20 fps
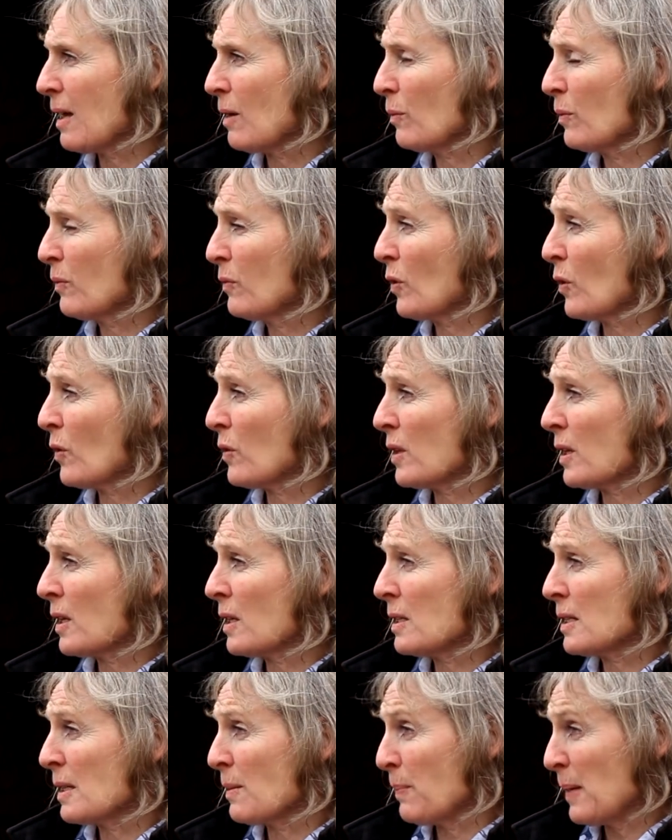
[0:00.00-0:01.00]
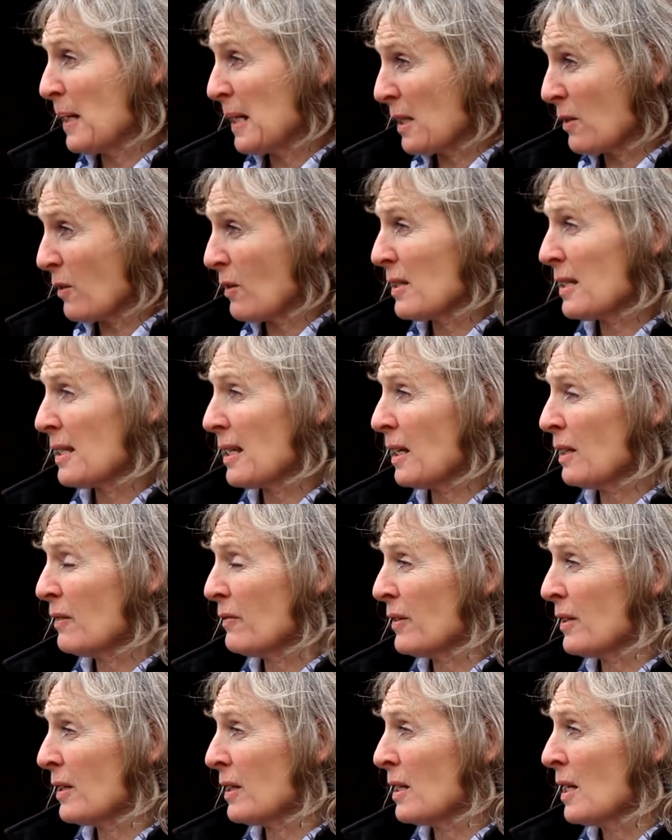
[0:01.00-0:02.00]
We've got the Sir Peter
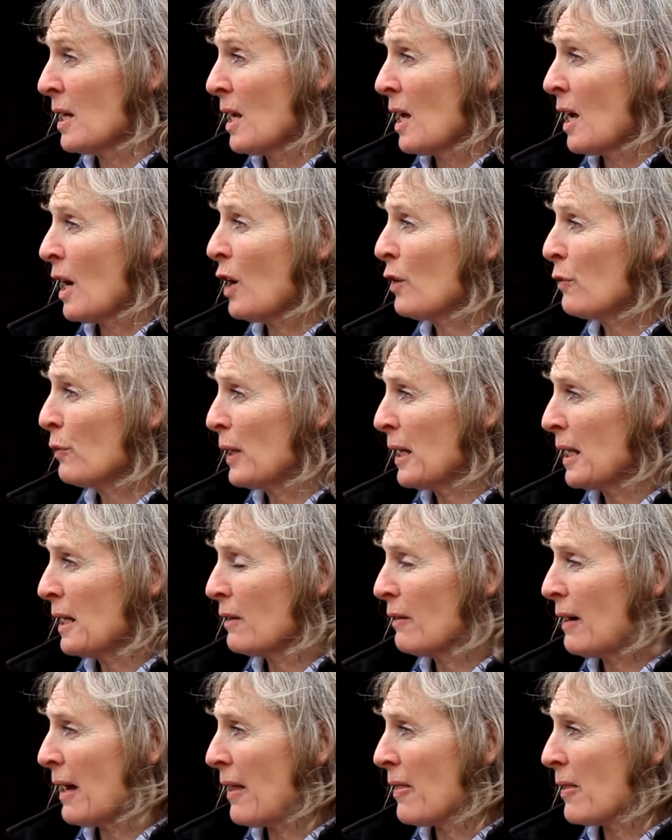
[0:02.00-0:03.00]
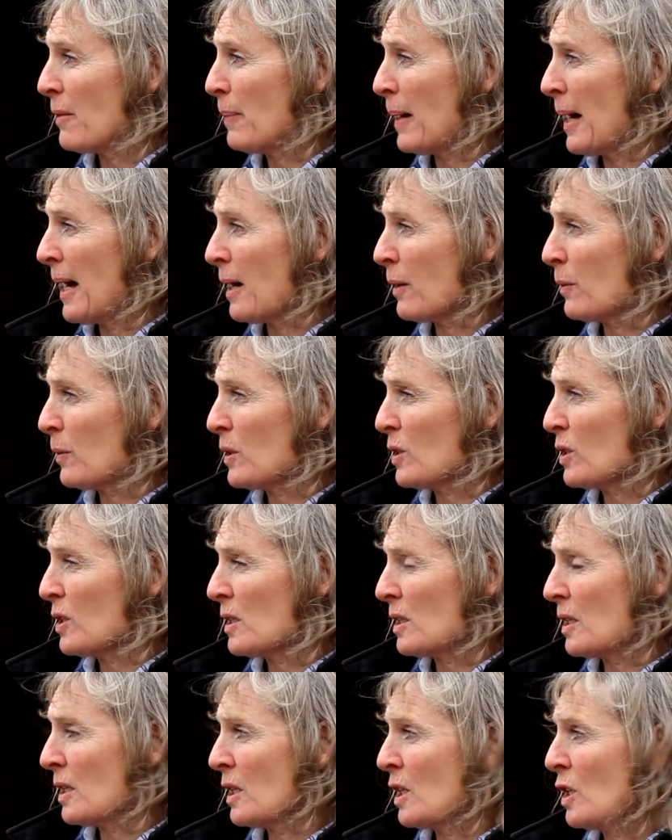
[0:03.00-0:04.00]
O'Sullivan arena at the back, which
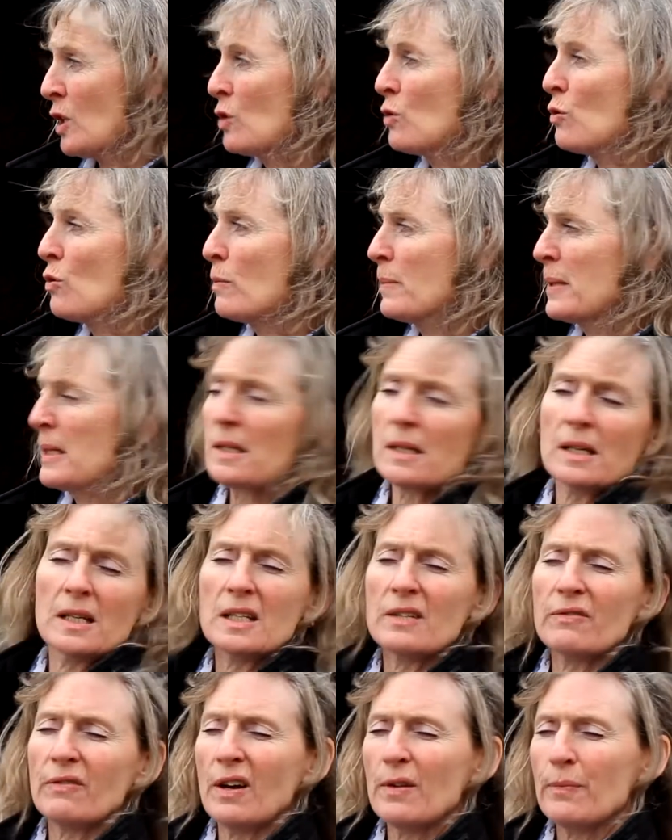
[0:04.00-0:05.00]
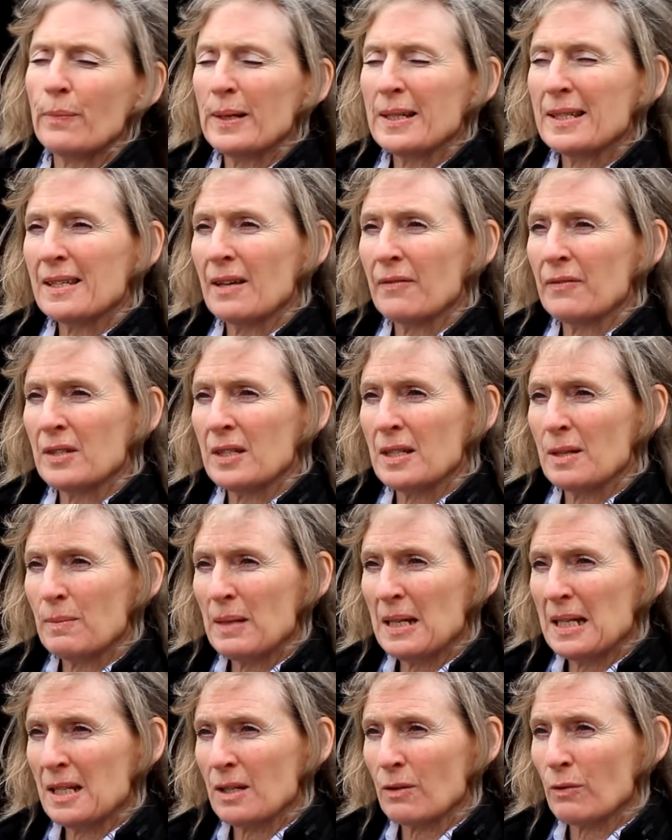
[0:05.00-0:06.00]
is an enormous 35 by 70
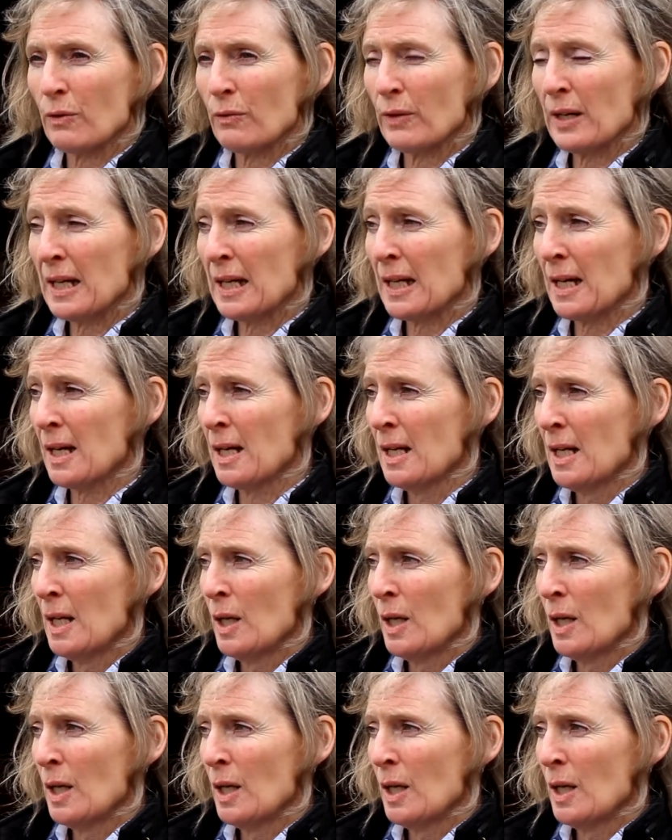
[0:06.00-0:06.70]
metre arena,